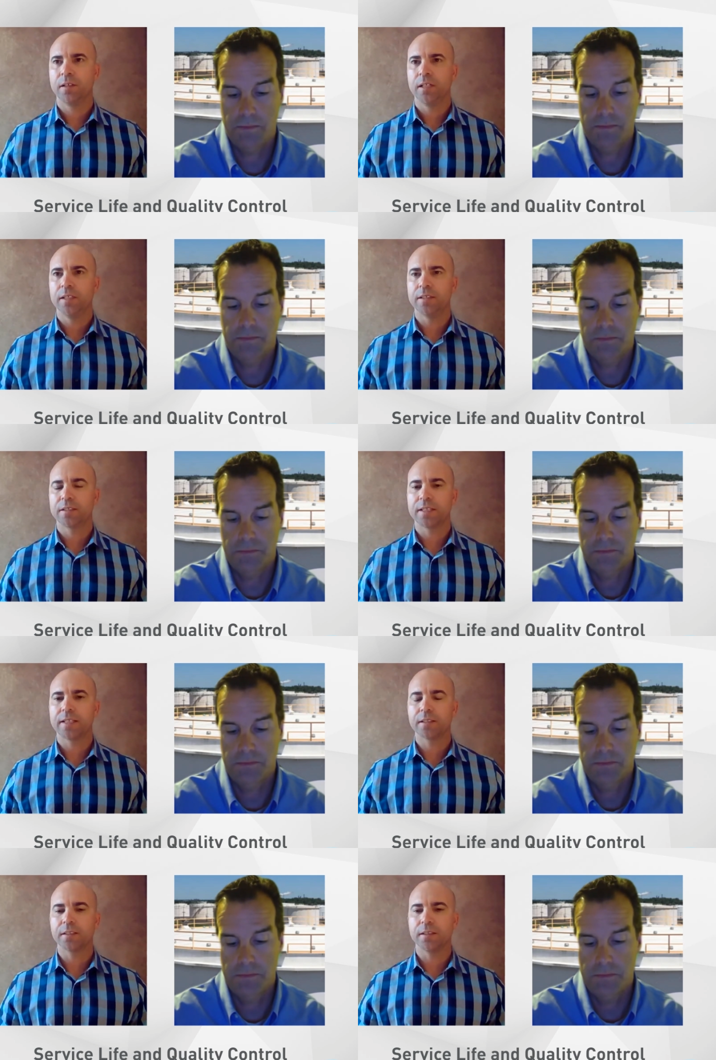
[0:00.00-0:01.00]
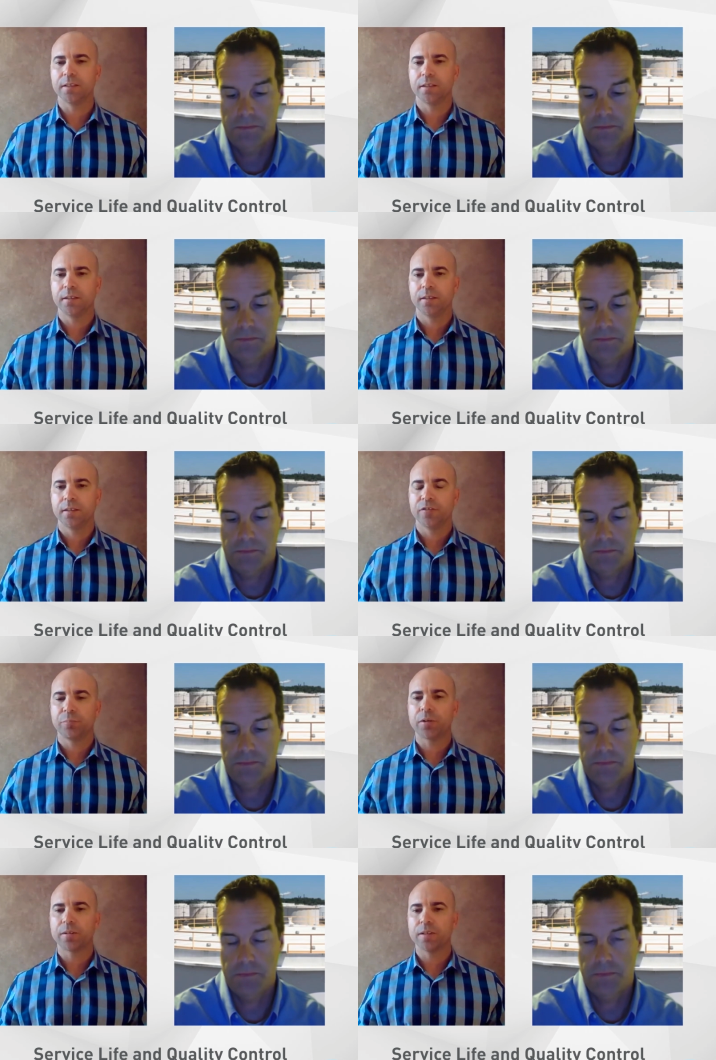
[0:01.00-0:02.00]
Speaker 1: And then secondly, as
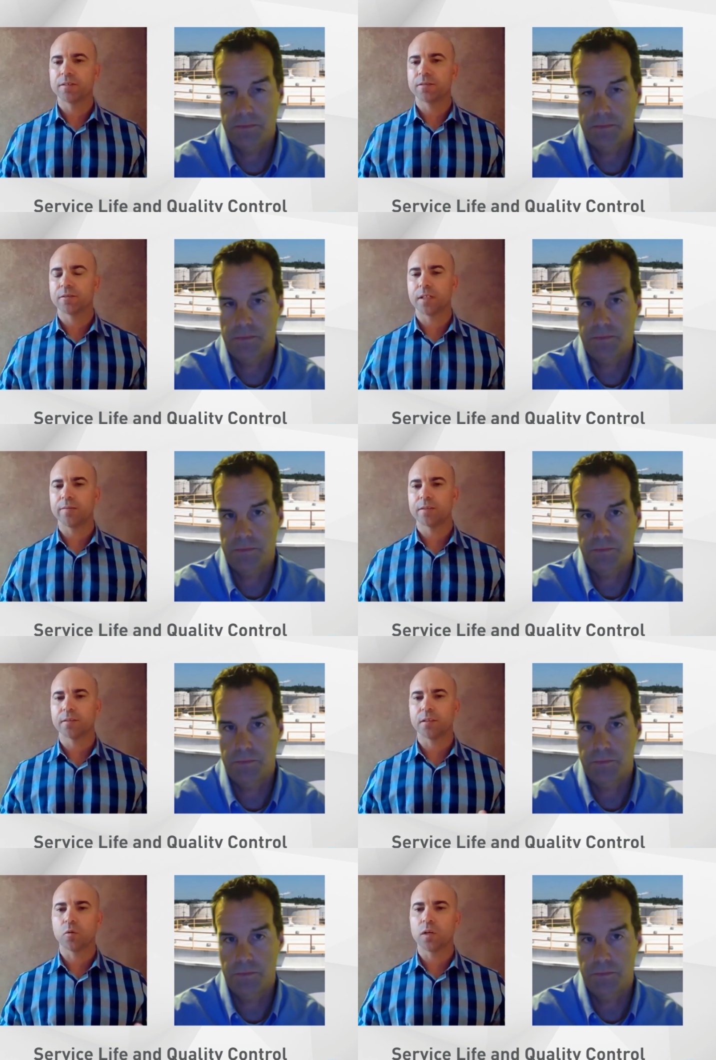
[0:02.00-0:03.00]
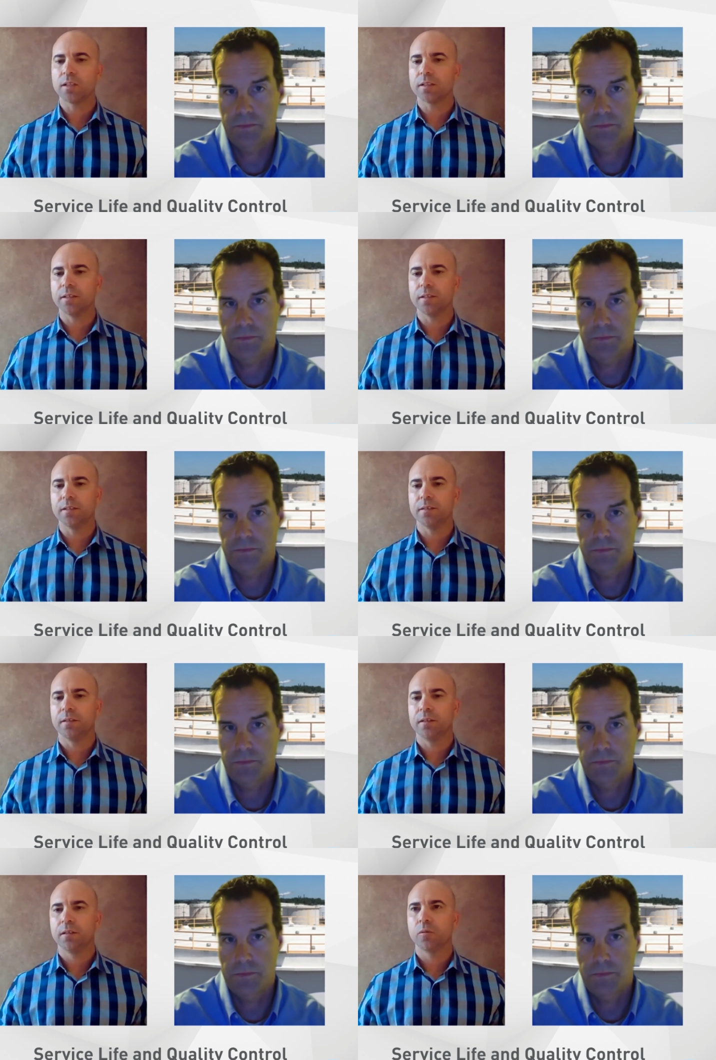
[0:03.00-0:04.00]
part of this, there's obviously quality
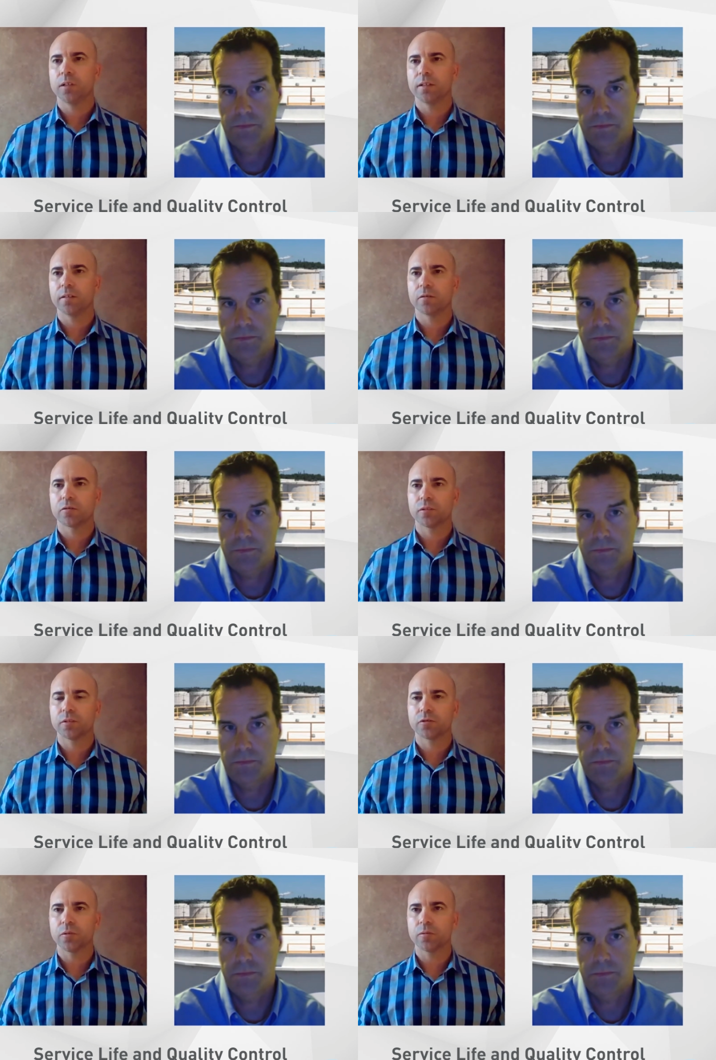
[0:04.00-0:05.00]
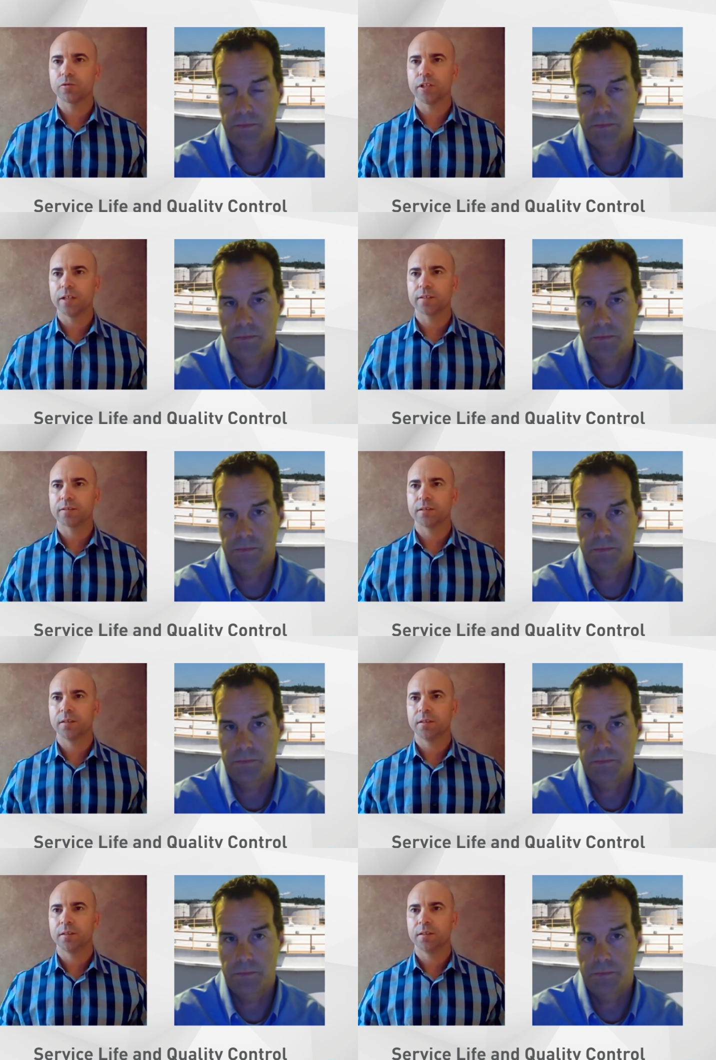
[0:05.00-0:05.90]
and quality control checks.